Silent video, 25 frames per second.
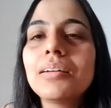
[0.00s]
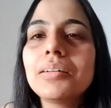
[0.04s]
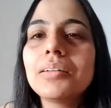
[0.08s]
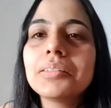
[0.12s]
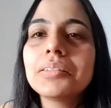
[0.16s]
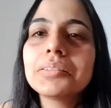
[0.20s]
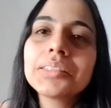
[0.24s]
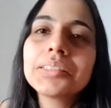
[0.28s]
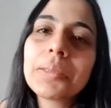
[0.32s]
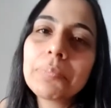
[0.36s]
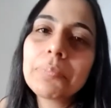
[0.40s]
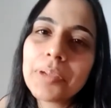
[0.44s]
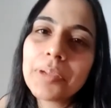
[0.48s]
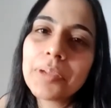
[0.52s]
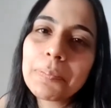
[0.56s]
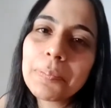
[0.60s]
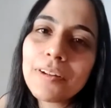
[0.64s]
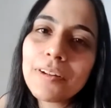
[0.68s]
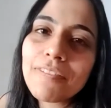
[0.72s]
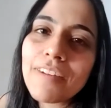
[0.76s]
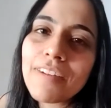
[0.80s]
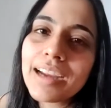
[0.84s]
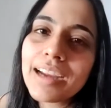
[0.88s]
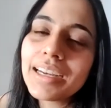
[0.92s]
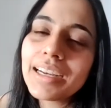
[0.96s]
some people
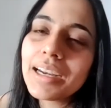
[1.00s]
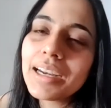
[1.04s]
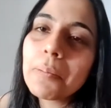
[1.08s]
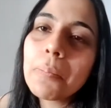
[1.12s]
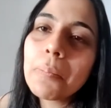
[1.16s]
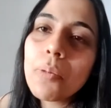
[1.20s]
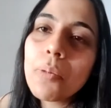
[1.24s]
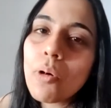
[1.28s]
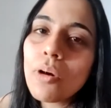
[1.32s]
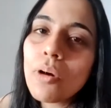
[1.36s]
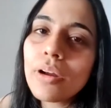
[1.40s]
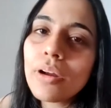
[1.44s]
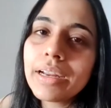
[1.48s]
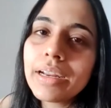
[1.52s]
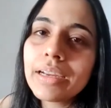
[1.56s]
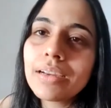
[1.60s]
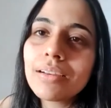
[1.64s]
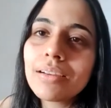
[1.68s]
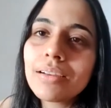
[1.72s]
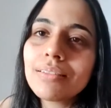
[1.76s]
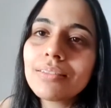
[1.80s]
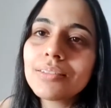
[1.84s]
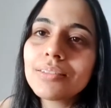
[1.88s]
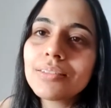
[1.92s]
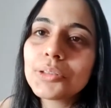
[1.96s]
find it
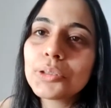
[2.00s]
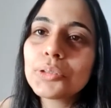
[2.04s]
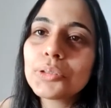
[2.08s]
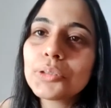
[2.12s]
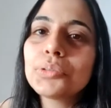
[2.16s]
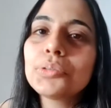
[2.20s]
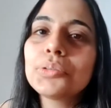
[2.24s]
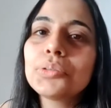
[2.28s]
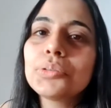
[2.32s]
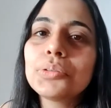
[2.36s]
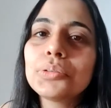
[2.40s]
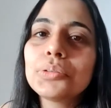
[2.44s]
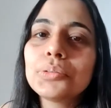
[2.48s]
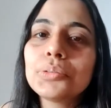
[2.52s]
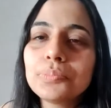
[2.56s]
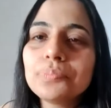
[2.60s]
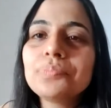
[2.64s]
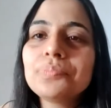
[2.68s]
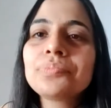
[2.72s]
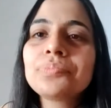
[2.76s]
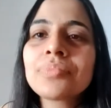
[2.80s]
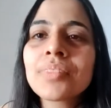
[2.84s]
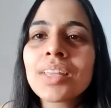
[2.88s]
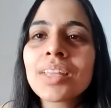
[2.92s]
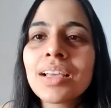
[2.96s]
boring to
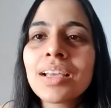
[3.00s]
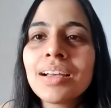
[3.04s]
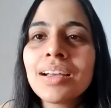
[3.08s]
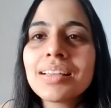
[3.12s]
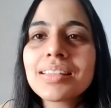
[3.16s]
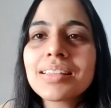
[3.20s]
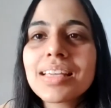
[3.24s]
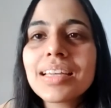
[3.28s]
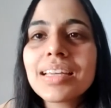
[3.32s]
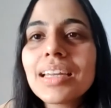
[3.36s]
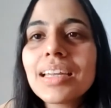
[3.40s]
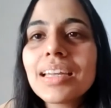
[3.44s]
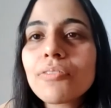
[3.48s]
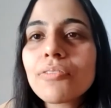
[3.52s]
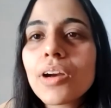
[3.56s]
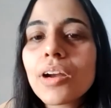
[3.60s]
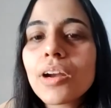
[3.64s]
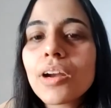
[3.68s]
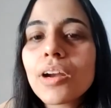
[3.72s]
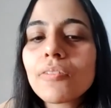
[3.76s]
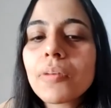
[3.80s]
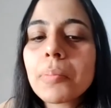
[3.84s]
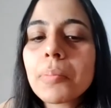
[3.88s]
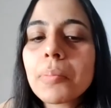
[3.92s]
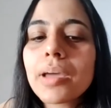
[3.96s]
sit in front
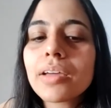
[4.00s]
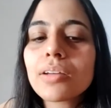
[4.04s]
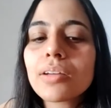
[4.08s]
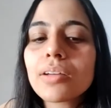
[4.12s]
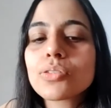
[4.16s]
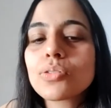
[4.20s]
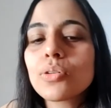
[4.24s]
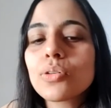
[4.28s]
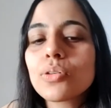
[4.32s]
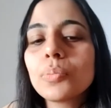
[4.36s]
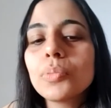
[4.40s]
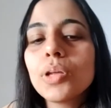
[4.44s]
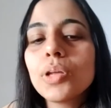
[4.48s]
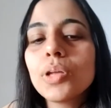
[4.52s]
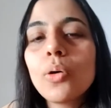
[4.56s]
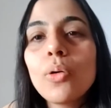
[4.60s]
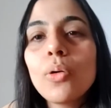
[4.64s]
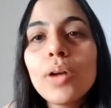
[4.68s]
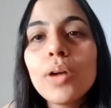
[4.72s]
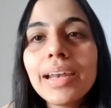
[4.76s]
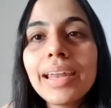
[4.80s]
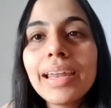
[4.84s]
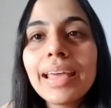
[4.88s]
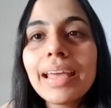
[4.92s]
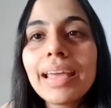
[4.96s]
of a microscope the whole
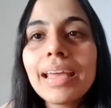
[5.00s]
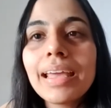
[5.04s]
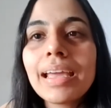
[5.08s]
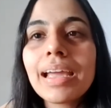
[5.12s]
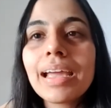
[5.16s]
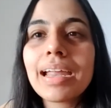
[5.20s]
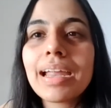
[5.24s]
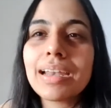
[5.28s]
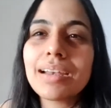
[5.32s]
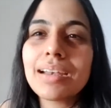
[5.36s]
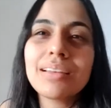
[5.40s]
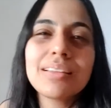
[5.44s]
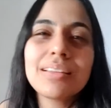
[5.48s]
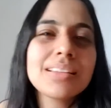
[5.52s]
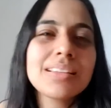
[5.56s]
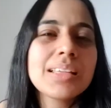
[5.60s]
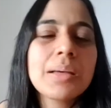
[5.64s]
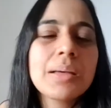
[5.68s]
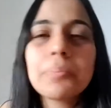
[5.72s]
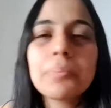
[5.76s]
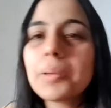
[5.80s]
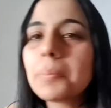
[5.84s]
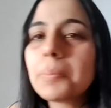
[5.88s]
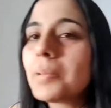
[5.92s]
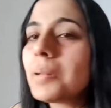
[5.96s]
day, and some
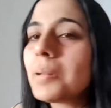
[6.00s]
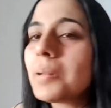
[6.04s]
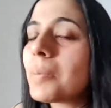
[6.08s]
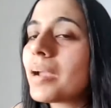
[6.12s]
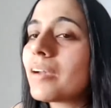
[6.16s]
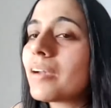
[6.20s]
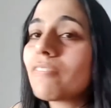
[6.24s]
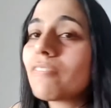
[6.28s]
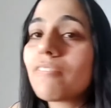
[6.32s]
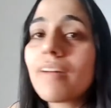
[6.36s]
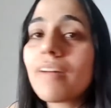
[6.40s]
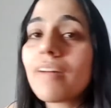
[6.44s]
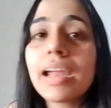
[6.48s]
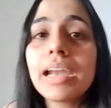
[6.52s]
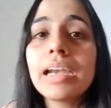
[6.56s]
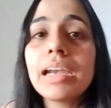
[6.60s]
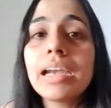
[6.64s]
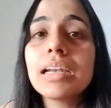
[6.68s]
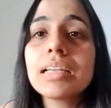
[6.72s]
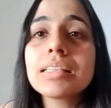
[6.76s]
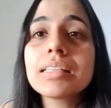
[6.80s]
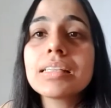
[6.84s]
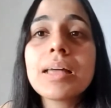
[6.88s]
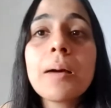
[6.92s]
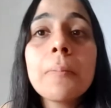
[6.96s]
people might
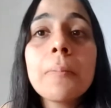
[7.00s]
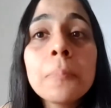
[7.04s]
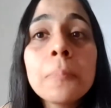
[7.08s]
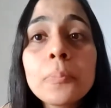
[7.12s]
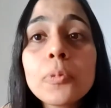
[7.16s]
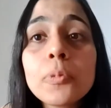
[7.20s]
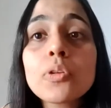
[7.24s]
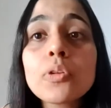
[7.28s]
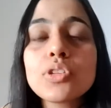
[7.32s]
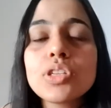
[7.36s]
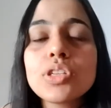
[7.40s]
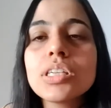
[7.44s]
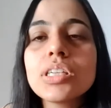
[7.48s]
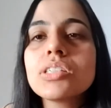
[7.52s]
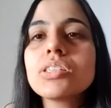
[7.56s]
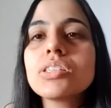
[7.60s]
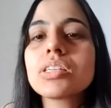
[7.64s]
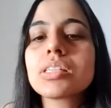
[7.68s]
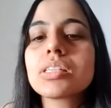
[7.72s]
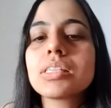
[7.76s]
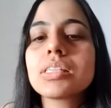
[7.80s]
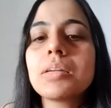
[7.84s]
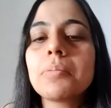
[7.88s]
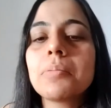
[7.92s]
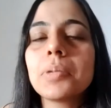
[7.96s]
find some
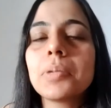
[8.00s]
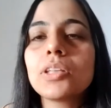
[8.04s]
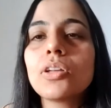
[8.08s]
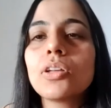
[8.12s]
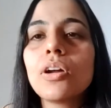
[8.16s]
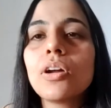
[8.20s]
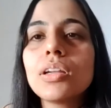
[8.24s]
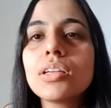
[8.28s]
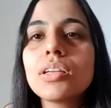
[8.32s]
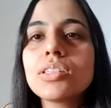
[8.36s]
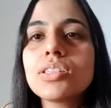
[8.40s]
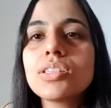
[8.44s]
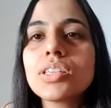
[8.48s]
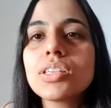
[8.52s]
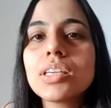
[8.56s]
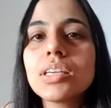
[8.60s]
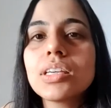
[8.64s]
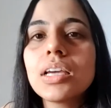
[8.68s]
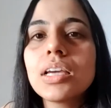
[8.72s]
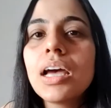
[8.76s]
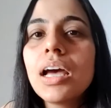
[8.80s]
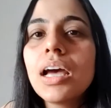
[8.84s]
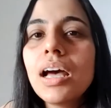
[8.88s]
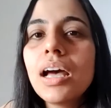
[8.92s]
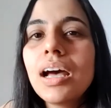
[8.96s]
procedures in pathology
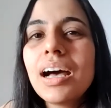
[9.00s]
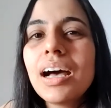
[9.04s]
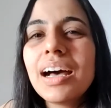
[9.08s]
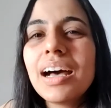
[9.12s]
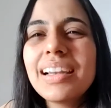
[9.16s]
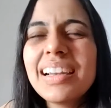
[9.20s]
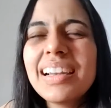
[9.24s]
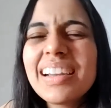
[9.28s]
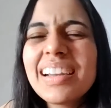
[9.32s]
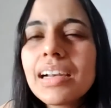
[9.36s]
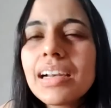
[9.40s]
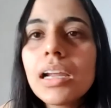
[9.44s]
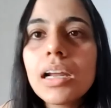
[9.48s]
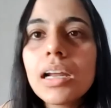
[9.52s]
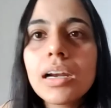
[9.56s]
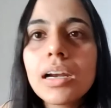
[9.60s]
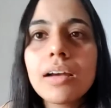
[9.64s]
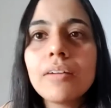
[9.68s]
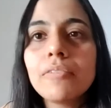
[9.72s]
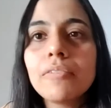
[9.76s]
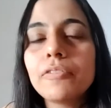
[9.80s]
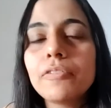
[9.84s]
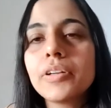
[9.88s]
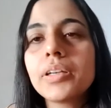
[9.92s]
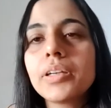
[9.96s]
a little
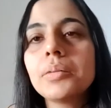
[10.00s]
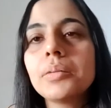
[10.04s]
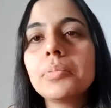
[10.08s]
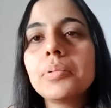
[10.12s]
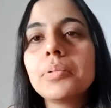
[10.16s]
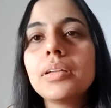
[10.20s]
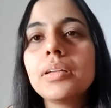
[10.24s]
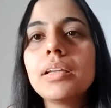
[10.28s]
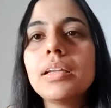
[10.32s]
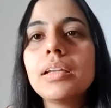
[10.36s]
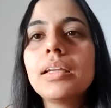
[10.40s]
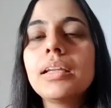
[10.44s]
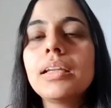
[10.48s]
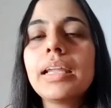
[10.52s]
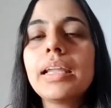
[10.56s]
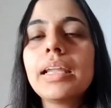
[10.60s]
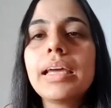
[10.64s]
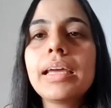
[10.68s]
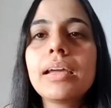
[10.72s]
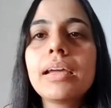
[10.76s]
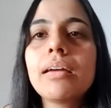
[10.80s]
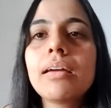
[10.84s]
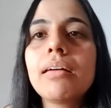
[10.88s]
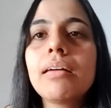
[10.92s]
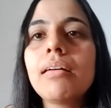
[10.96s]
uncomfortable,
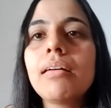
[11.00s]
like